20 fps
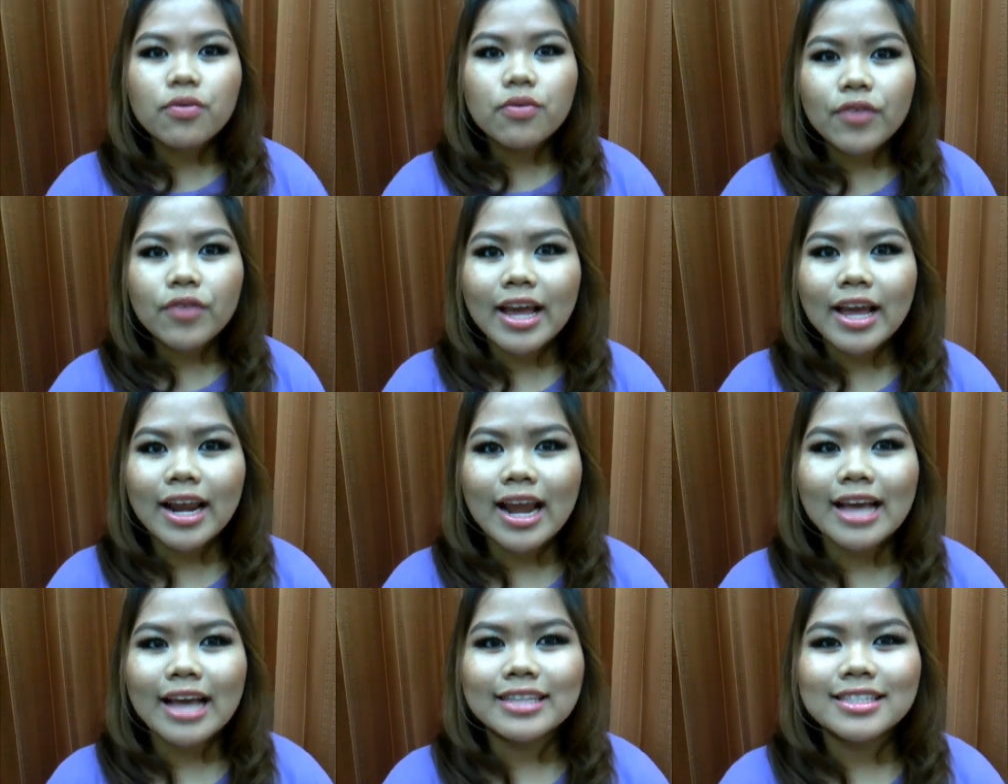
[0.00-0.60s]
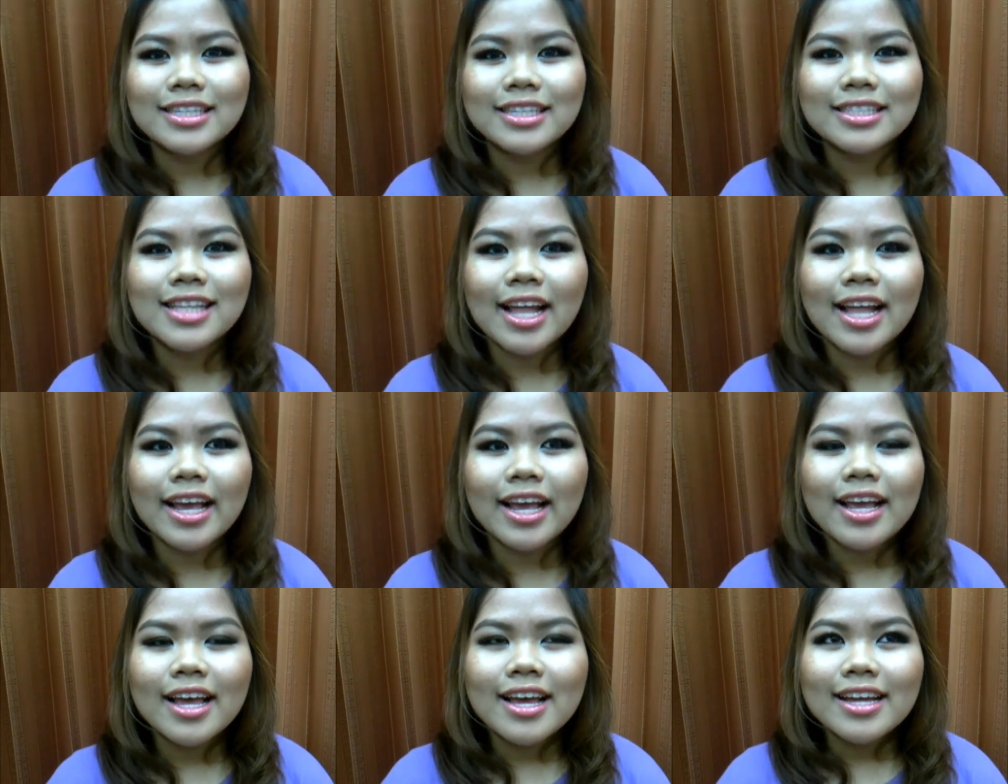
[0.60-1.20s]
movie, and I just
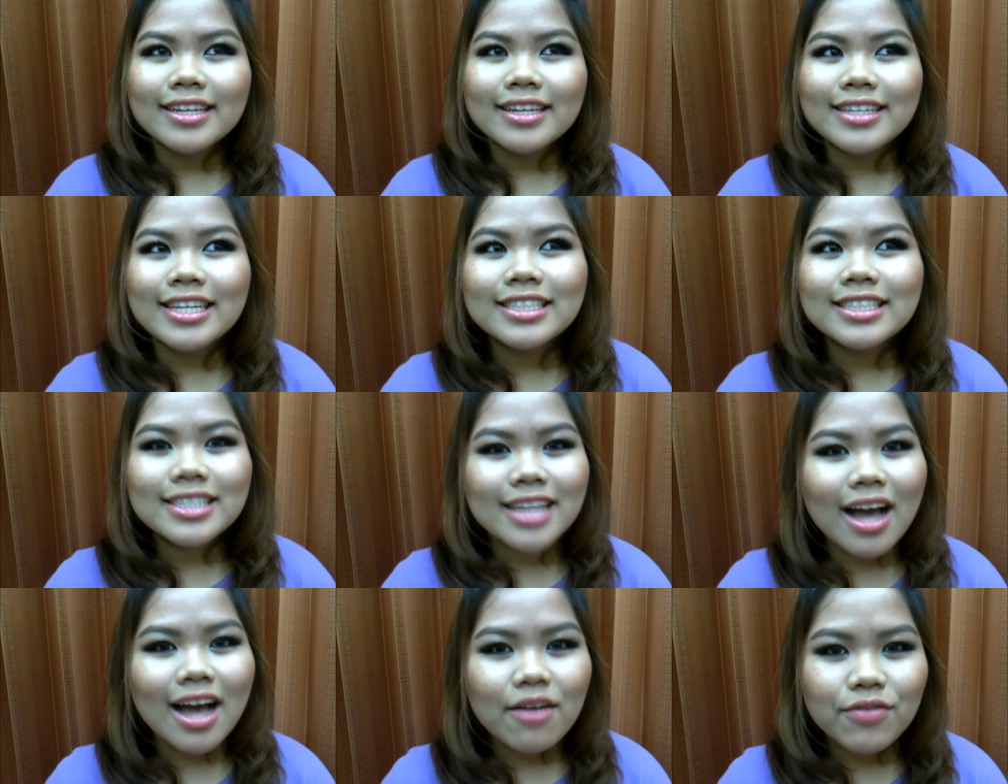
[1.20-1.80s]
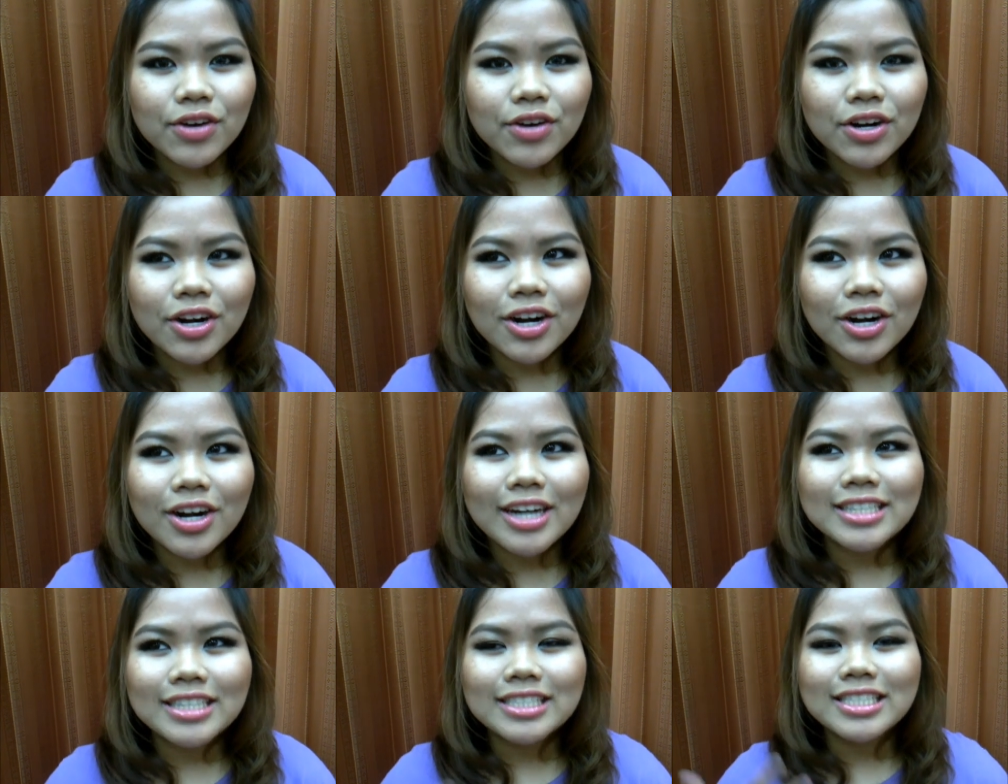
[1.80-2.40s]
like discover
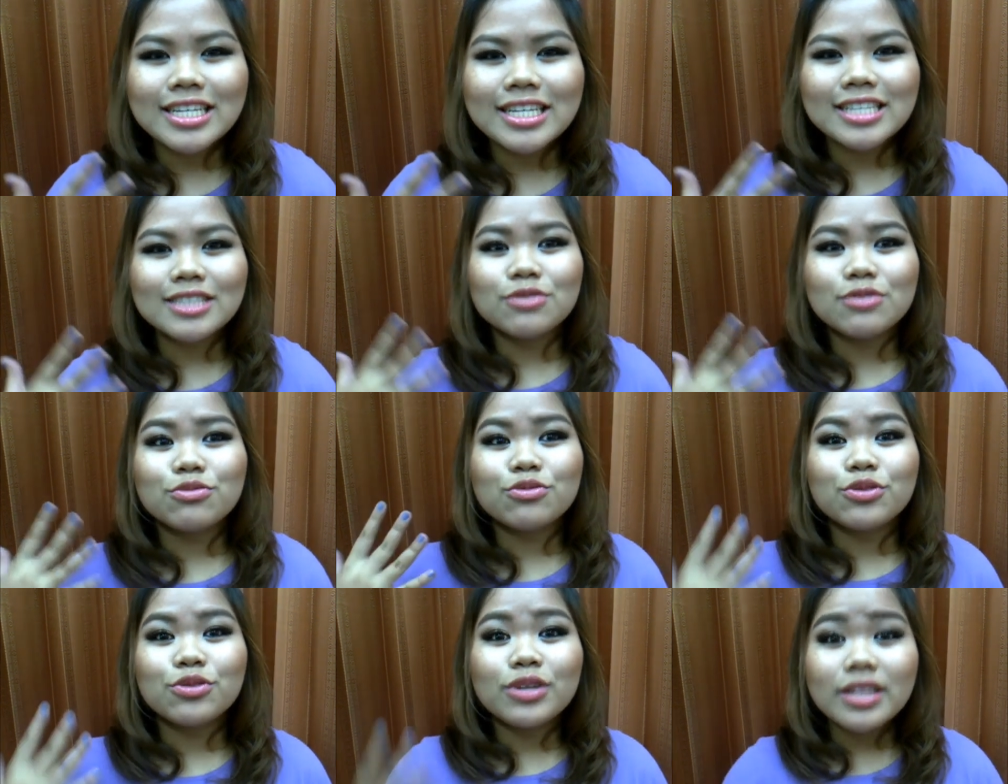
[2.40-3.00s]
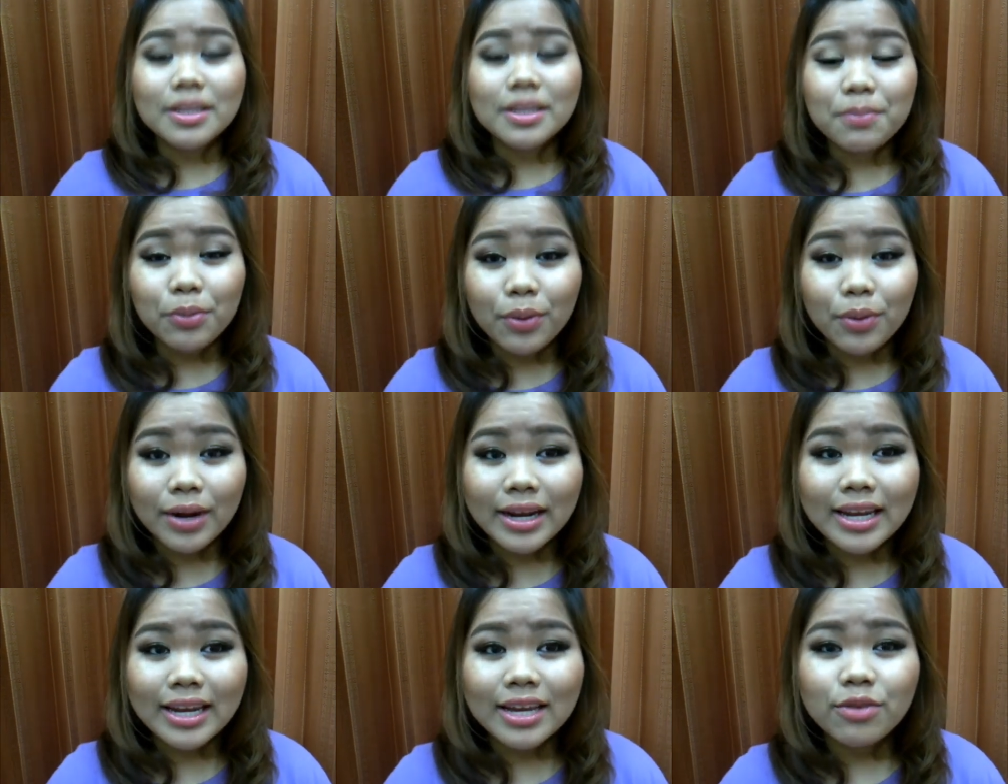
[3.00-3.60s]
her, and she's really
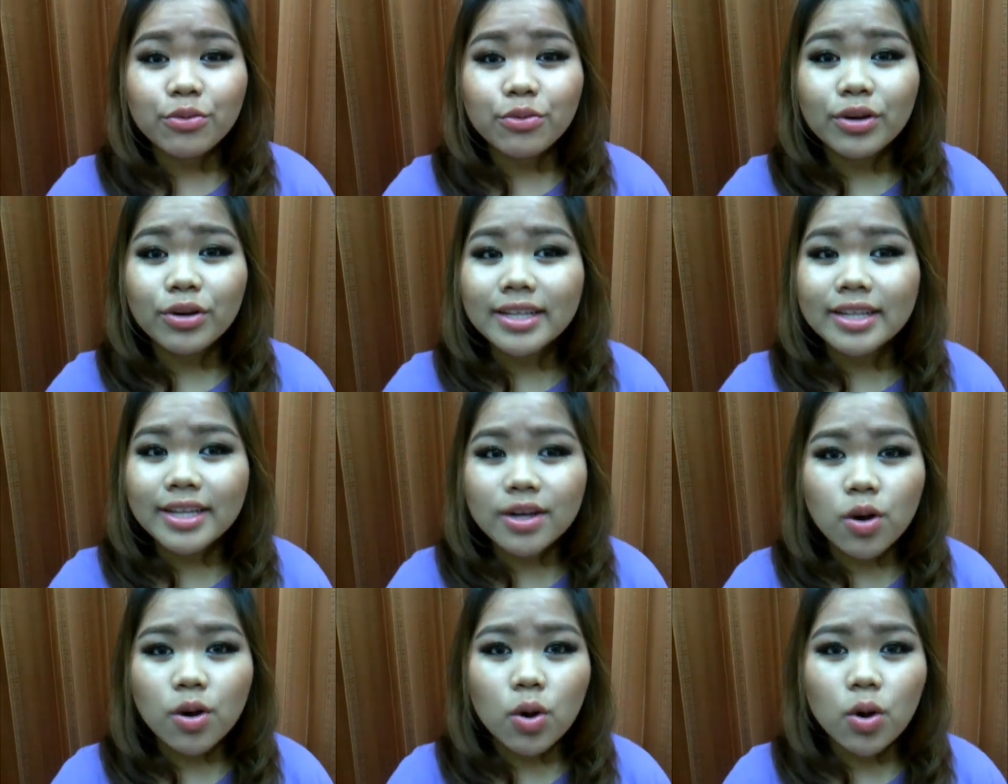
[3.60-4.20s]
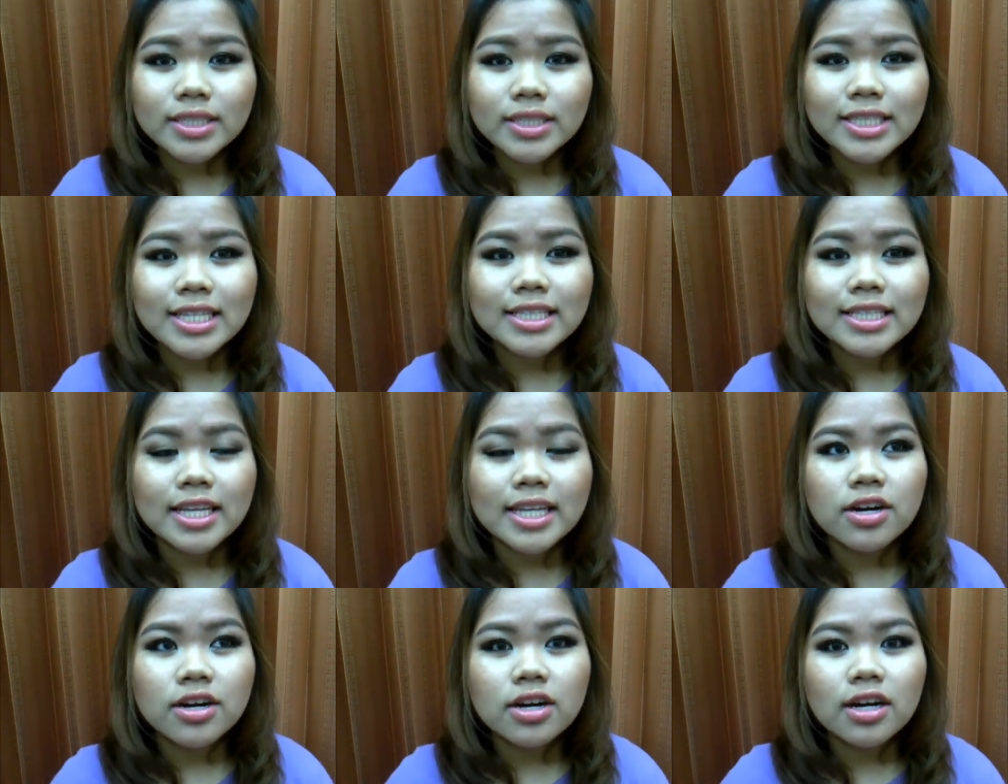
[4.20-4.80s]
pretty, really gorgeous,
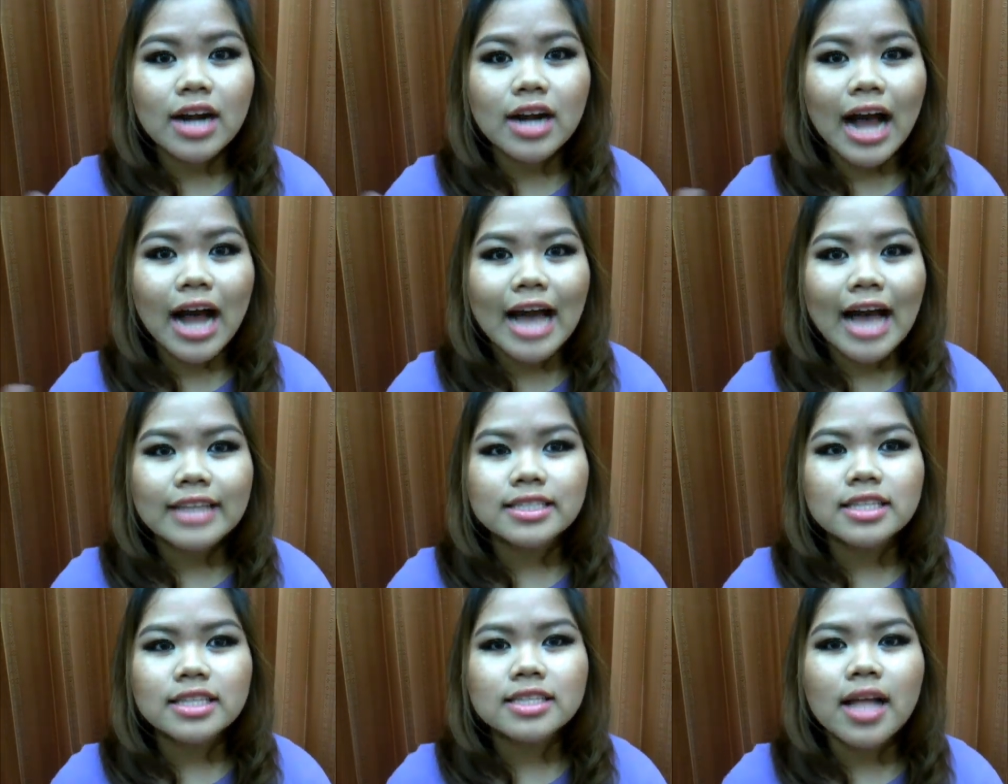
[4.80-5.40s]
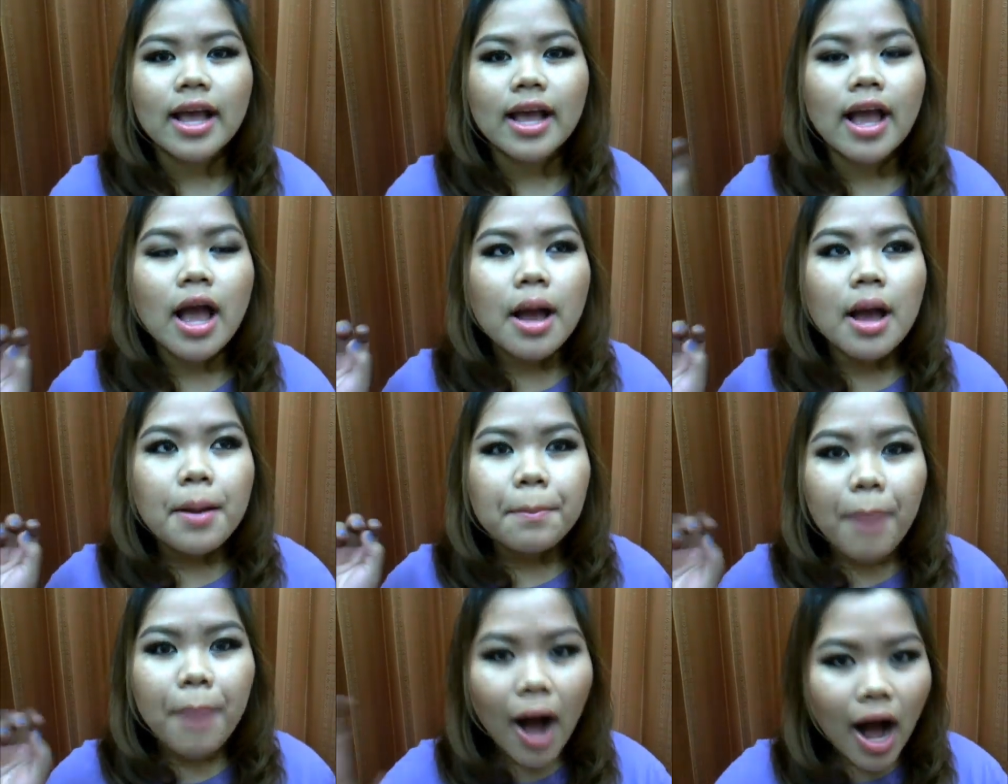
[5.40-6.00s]
and her eyes just like
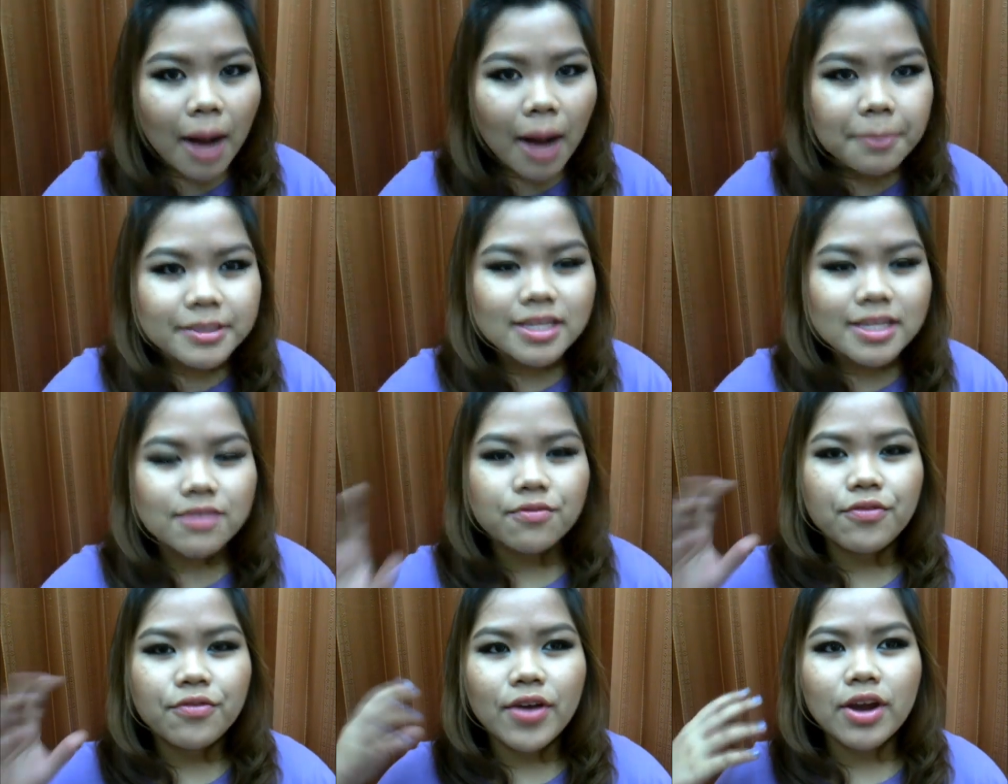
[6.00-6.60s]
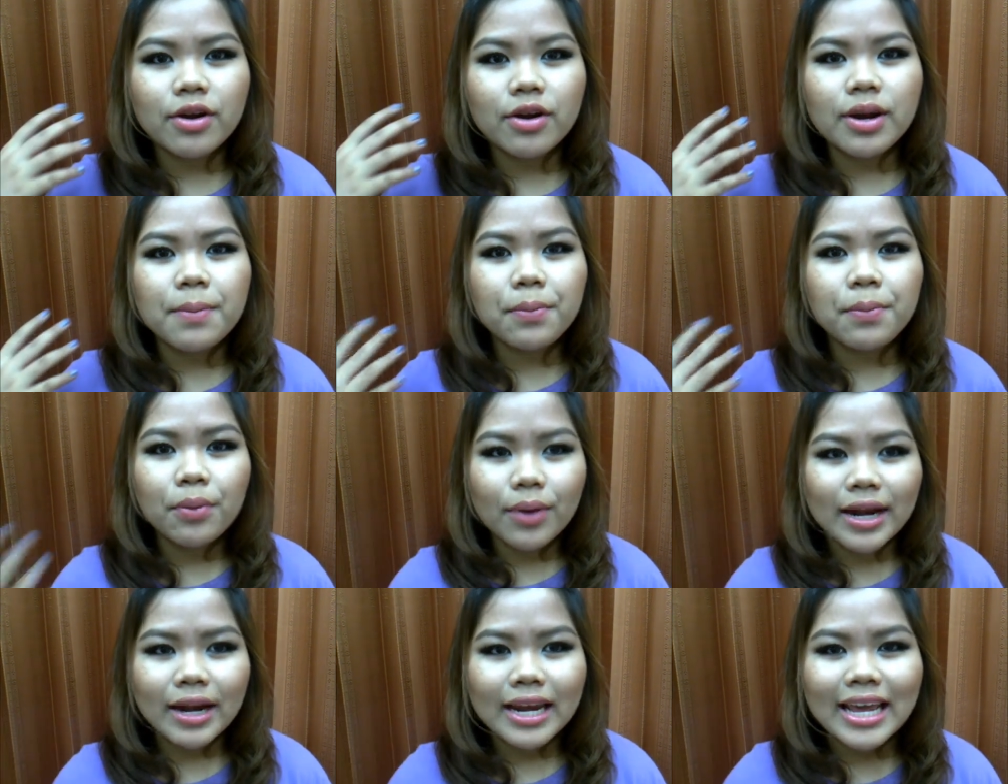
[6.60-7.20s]
pops and
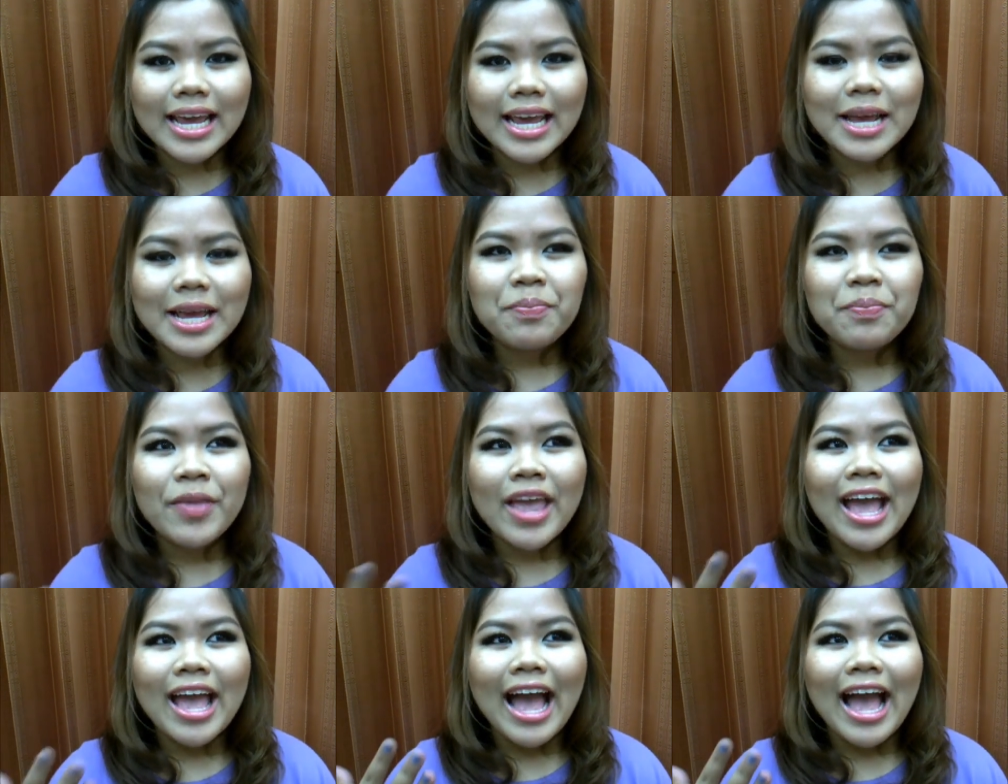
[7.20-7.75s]
very pretty.